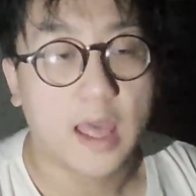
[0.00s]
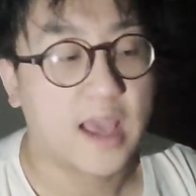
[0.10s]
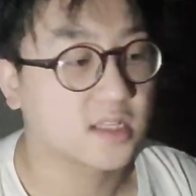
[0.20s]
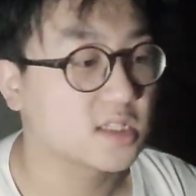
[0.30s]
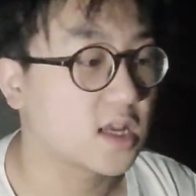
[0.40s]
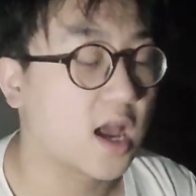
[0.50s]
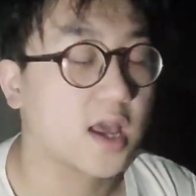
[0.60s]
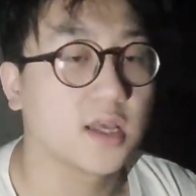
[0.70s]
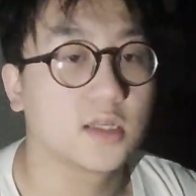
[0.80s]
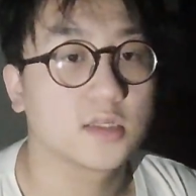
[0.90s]

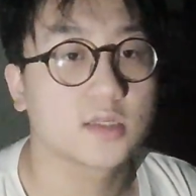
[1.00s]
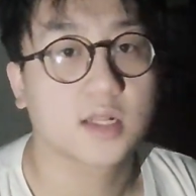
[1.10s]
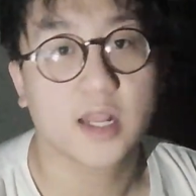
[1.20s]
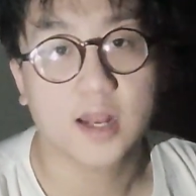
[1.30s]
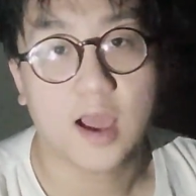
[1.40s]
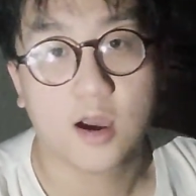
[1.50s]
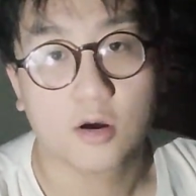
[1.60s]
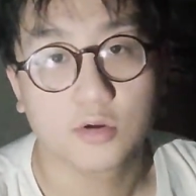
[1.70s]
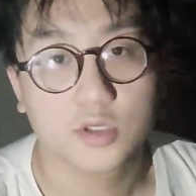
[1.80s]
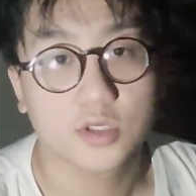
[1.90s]
Exercise, clean
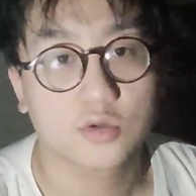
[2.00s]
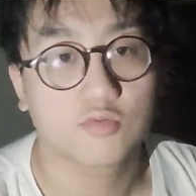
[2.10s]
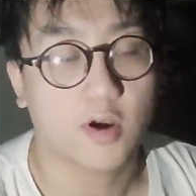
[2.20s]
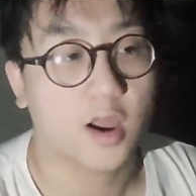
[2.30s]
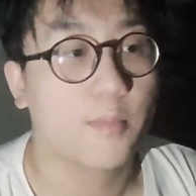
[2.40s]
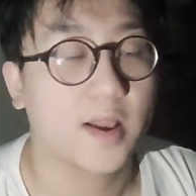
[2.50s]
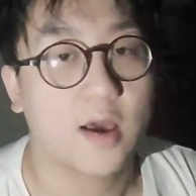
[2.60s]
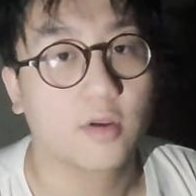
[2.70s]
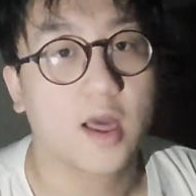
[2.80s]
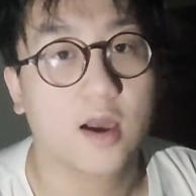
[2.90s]
house, running up and
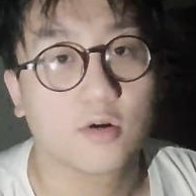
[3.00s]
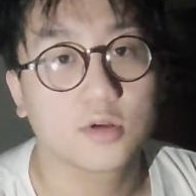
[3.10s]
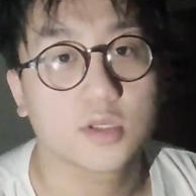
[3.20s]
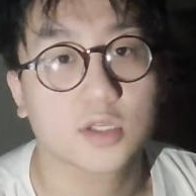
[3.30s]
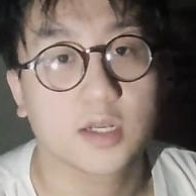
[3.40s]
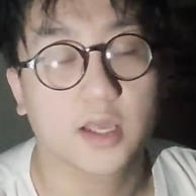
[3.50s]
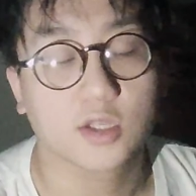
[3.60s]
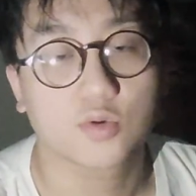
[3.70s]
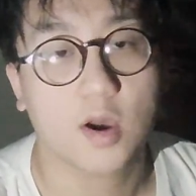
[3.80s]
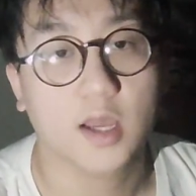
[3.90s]
down the house, cleaning
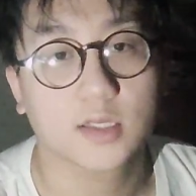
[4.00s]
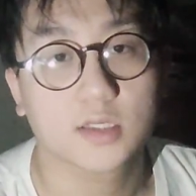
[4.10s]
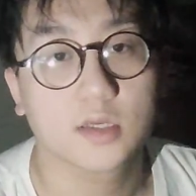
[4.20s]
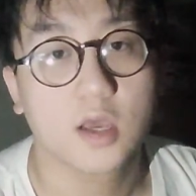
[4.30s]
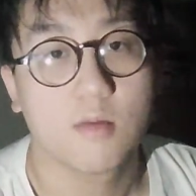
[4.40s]
it twice,